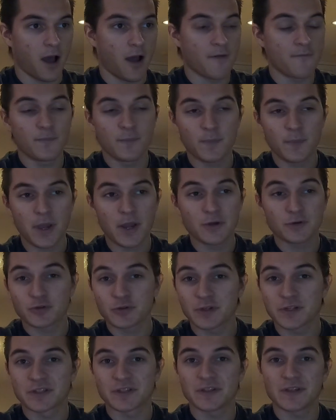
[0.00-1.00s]
I'm
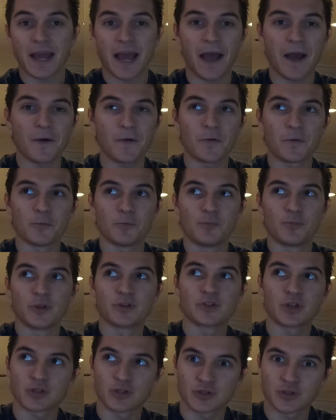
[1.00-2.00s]
interested to see how
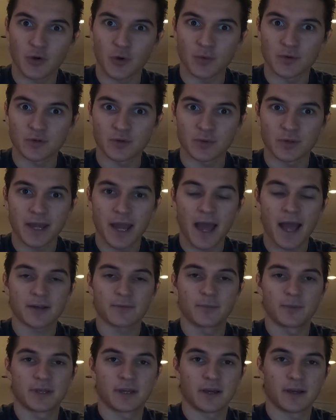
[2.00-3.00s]
the judges are going to
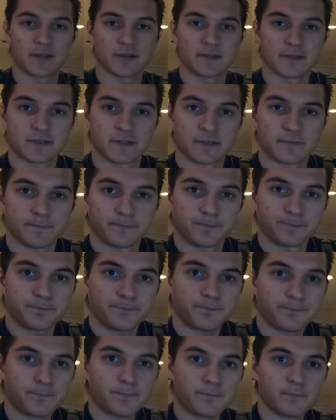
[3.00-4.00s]
react because
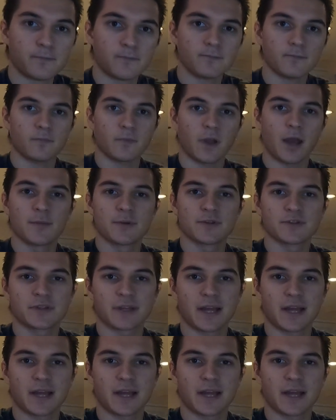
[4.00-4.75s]
there